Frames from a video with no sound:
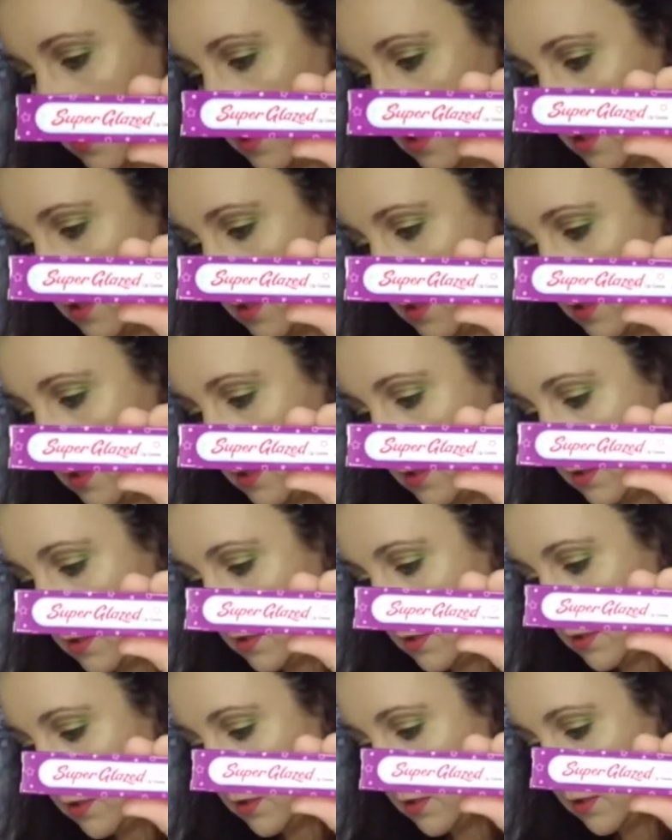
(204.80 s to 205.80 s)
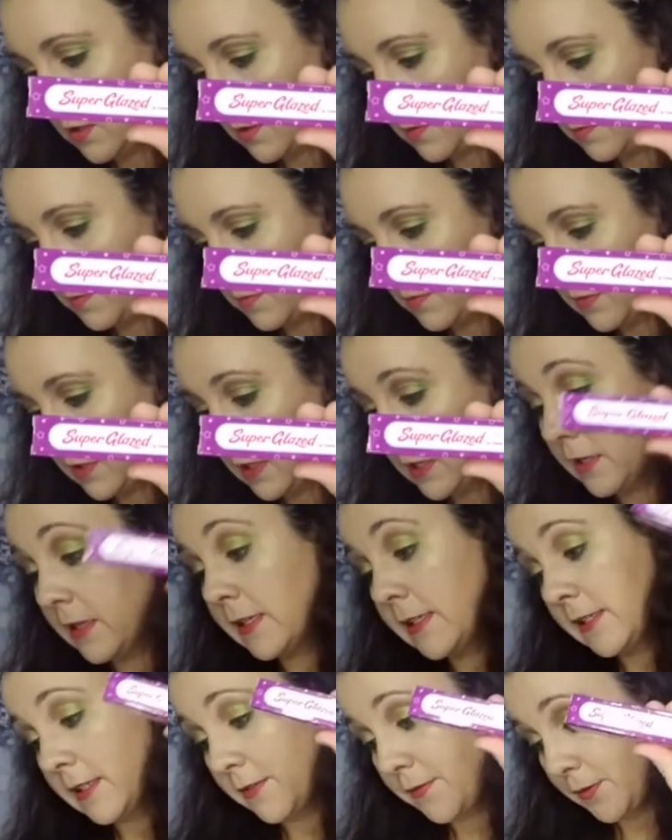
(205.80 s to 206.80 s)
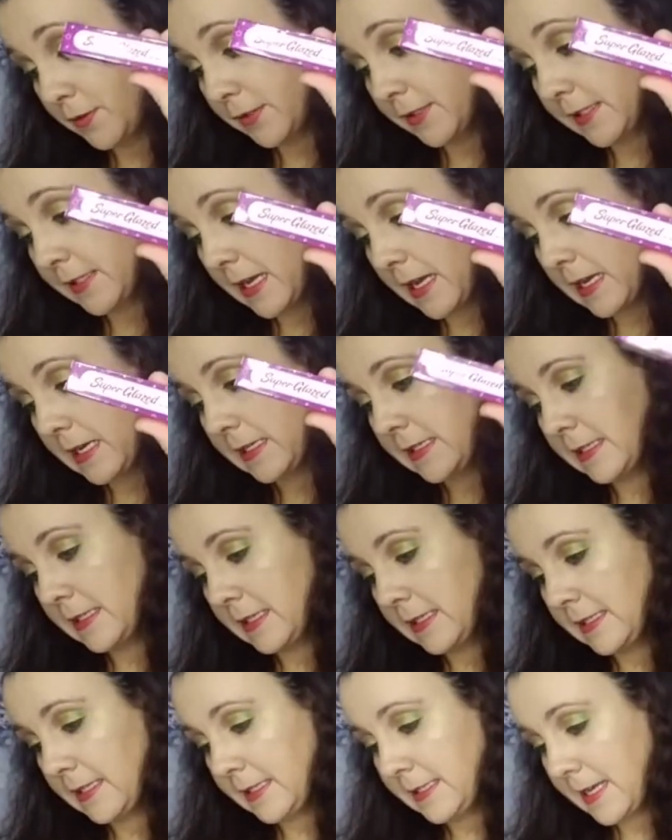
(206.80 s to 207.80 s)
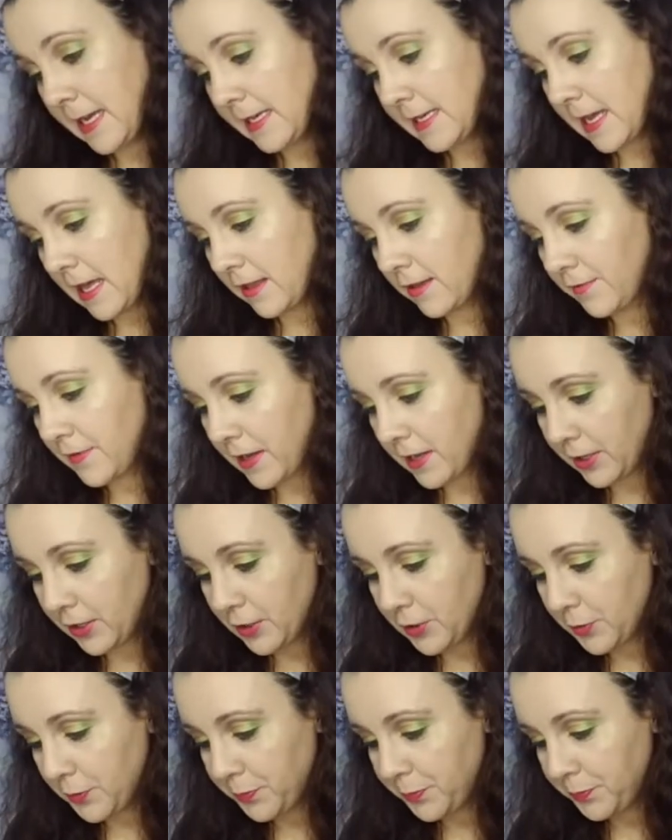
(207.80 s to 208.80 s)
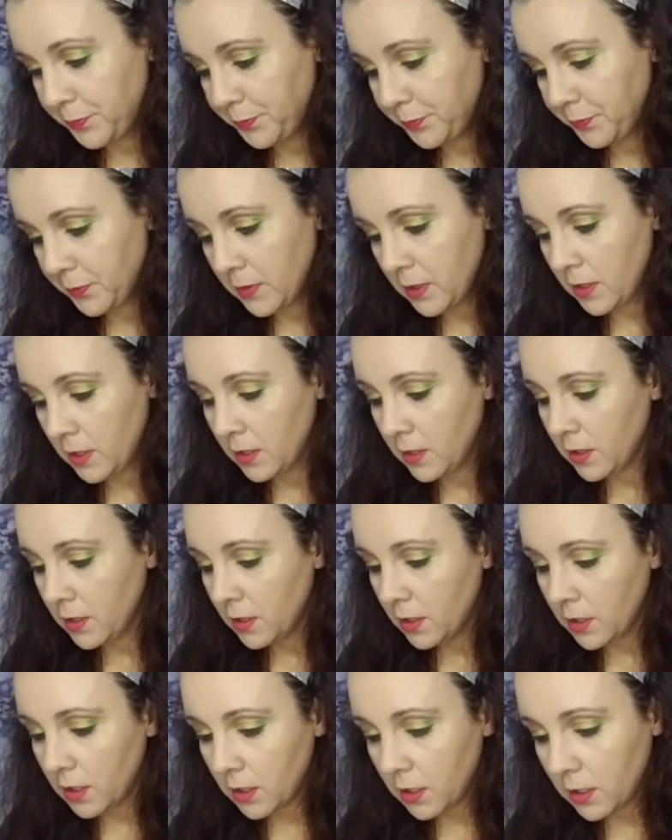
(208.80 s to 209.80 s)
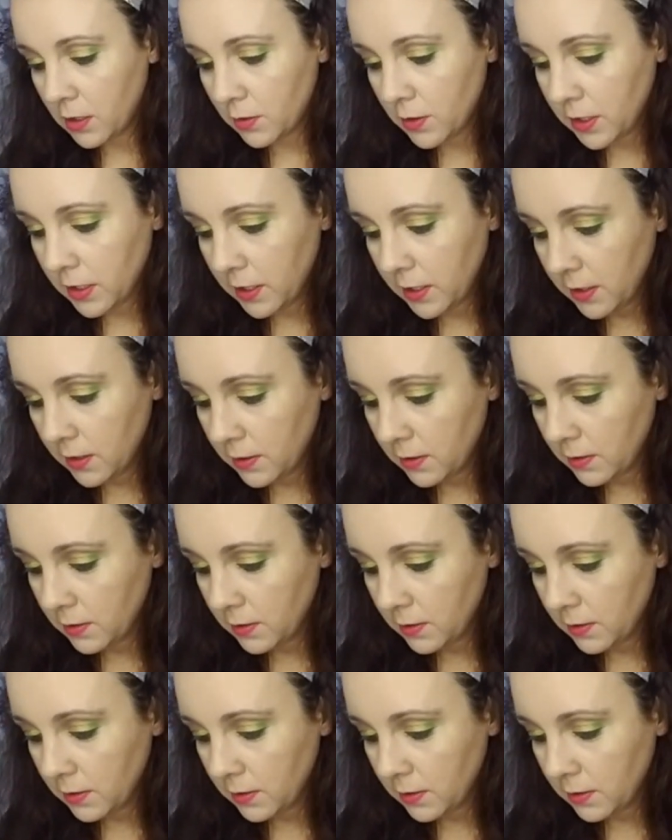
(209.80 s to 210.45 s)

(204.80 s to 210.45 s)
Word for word: Um, and this is the full size and it's a $10 value. Okay.